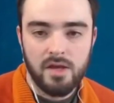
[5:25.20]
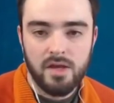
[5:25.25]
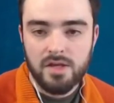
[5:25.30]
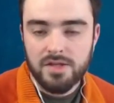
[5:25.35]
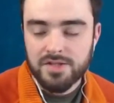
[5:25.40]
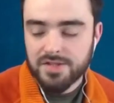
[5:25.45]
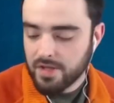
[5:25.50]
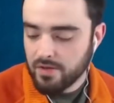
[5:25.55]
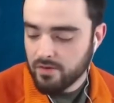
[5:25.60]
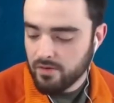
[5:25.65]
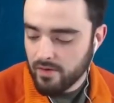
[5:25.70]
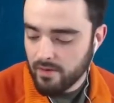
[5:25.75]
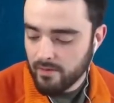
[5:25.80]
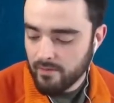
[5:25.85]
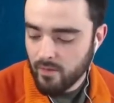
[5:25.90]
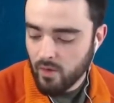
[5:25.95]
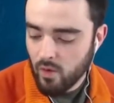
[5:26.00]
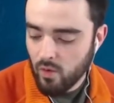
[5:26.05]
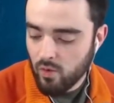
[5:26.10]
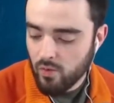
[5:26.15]
So
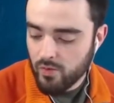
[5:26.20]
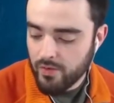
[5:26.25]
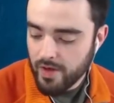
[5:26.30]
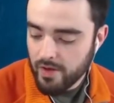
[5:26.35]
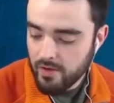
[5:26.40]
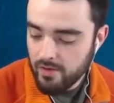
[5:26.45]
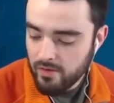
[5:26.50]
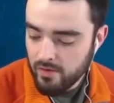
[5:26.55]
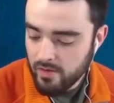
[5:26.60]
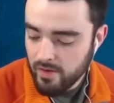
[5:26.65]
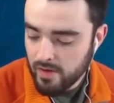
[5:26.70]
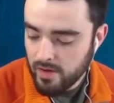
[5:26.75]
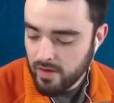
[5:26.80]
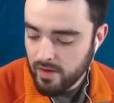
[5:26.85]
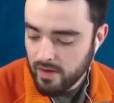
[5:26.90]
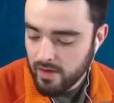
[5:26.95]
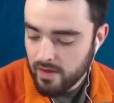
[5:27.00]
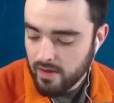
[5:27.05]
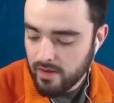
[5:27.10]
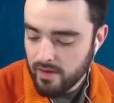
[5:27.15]
although
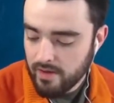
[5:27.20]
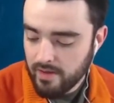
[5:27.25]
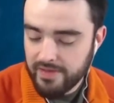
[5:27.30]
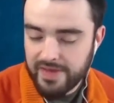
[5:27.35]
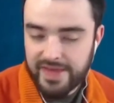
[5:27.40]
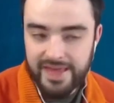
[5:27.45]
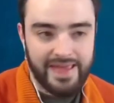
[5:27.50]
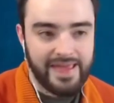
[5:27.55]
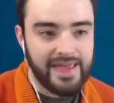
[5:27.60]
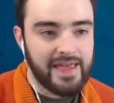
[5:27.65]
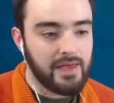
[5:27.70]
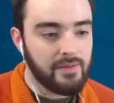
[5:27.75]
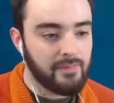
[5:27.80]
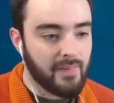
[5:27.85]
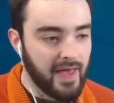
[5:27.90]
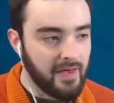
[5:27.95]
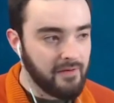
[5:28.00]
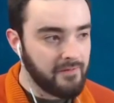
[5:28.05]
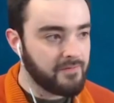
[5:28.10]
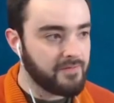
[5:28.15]
the
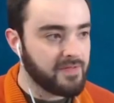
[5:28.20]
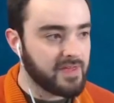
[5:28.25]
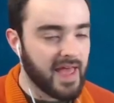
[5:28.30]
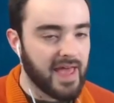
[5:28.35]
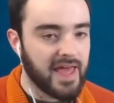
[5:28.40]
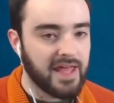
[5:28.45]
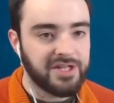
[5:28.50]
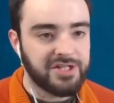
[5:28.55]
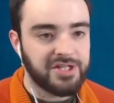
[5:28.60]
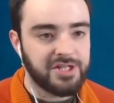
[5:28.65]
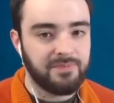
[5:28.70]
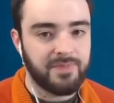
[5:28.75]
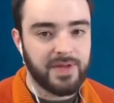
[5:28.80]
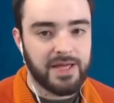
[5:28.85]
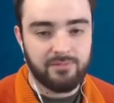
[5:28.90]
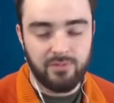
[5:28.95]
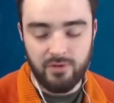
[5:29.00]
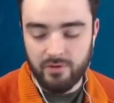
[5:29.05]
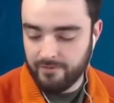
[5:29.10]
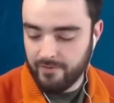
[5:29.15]
EMF, the energy
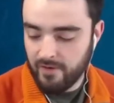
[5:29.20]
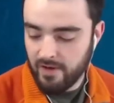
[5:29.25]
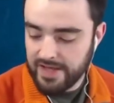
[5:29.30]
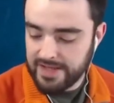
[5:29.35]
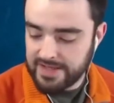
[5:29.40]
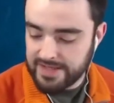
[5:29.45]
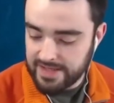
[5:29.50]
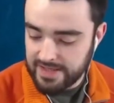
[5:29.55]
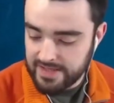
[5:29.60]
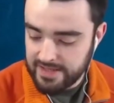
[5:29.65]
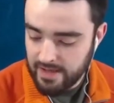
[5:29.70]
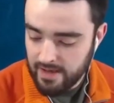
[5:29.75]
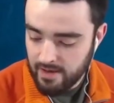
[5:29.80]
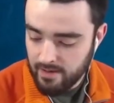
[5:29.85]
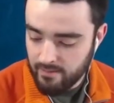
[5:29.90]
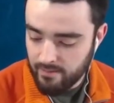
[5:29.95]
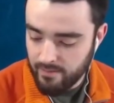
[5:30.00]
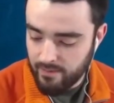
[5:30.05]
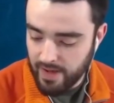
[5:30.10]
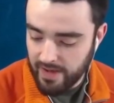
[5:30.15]
being provided
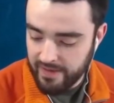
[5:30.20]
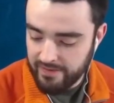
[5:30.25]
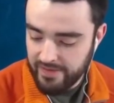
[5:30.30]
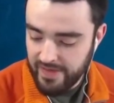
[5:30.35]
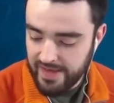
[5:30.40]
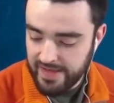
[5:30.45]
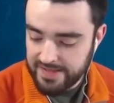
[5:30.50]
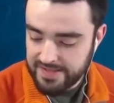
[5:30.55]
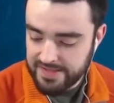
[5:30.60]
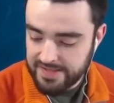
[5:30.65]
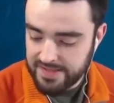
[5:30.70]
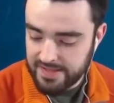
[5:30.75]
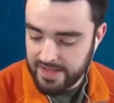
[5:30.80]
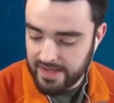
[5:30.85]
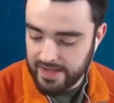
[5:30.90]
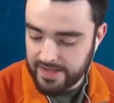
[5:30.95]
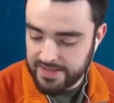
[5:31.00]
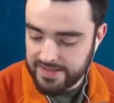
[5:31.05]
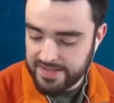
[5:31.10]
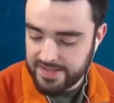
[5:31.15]
by this,
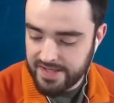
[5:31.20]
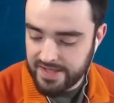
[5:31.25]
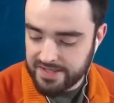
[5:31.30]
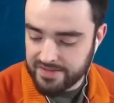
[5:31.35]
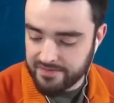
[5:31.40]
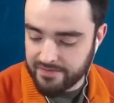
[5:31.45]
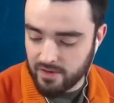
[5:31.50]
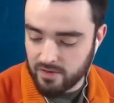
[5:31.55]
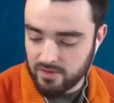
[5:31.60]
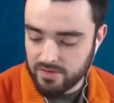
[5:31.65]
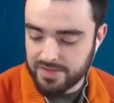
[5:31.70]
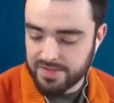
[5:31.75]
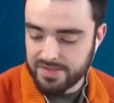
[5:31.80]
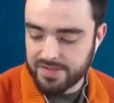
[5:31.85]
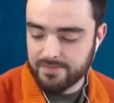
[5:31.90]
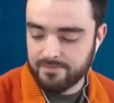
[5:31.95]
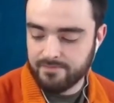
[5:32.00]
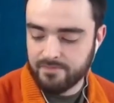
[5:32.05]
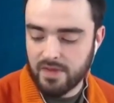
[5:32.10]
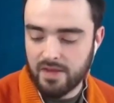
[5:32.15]
is 6
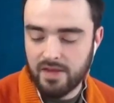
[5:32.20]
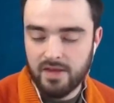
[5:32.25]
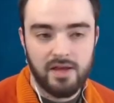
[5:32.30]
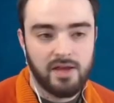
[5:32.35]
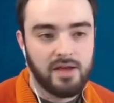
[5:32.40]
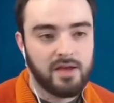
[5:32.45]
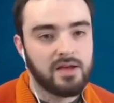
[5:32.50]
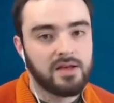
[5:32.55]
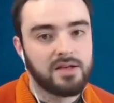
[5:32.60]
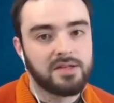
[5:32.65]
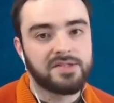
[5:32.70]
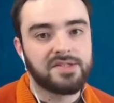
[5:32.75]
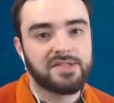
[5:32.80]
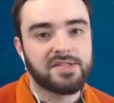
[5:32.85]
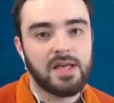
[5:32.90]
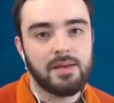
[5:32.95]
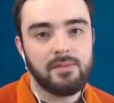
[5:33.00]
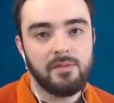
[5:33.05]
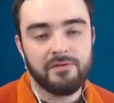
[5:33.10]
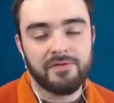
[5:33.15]
volts,
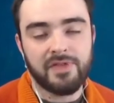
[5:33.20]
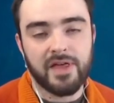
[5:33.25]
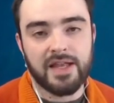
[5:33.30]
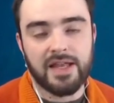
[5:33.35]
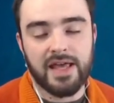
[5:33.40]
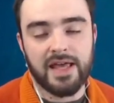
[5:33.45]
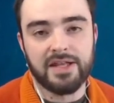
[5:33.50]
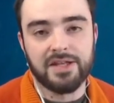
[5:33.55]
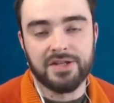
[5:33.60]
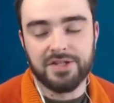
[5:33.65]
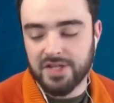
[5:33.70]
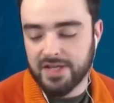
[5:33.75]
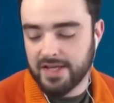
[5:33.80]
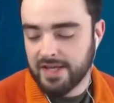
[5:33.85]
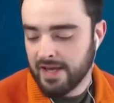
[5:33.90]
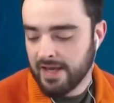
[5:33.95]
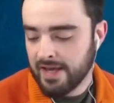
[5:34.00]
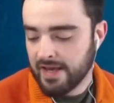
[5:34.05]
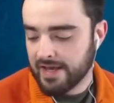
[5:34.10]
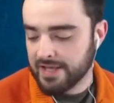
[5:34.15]
some of that
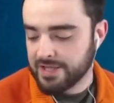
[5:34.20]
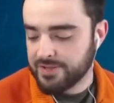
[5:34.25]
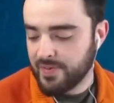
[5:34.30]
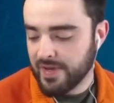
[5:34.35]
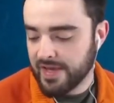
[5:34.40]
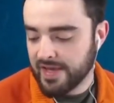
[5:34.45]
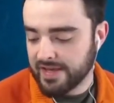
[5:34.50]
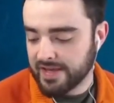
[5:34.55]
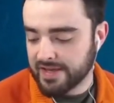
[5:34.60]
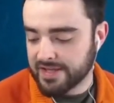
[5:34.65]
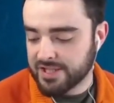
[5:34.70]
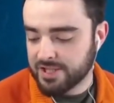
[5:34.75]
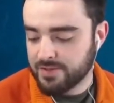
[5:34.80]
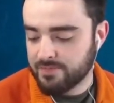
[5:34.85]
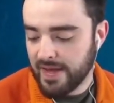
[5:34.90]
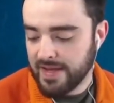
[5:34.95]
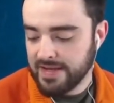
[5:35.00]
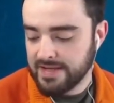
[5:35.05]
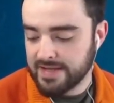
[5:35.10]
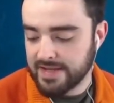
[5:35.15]
energy is being
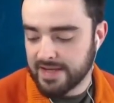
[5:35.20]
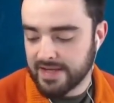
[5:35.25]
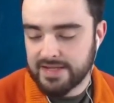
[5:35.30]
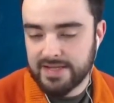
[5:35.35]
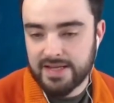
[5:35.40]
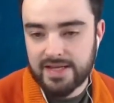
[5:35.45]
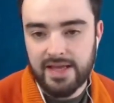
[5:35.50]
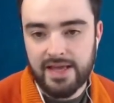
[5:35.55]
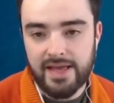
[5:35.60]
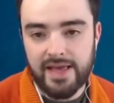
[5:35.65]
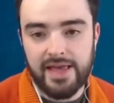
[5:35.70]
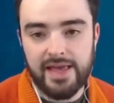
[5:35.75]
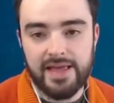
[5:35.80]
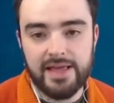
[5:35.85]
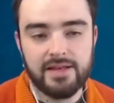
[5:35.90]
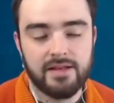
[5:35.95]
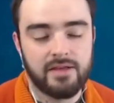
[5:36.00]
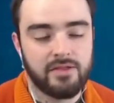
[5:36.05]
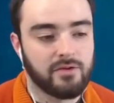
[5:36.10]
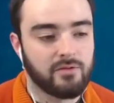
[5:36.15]
expended
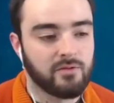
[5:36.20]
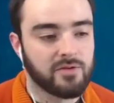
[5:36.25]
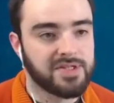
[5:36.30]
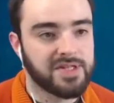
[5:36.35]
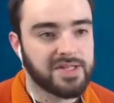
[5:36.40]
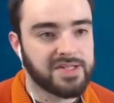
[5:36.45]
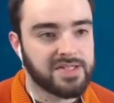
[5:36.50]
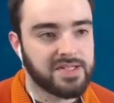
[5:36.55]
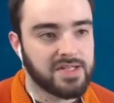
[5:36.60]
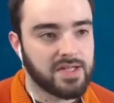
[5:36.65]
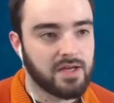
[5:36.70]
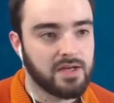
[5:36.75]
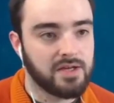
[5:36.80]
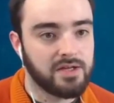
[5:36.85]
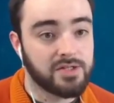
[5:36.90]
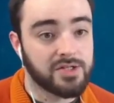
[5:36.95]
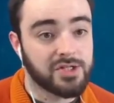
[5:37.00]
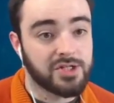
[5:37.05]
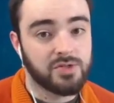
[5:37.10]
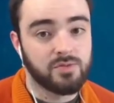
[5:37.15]
in the resistor
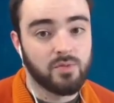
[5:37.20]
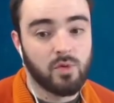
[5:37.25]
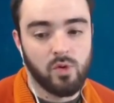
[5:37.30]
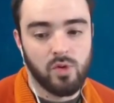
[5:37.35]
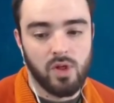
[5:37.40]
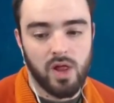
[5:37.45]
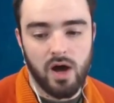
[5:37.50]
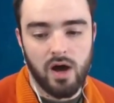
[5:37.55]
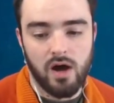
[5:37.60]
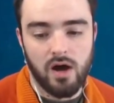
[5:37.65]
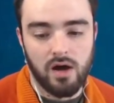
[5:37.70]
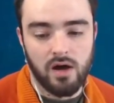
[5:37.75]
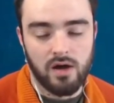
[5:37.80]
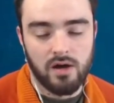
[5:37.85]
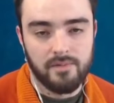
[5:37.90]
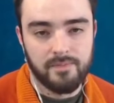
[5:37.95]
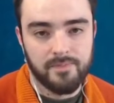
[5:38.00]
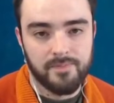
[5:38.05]
small r.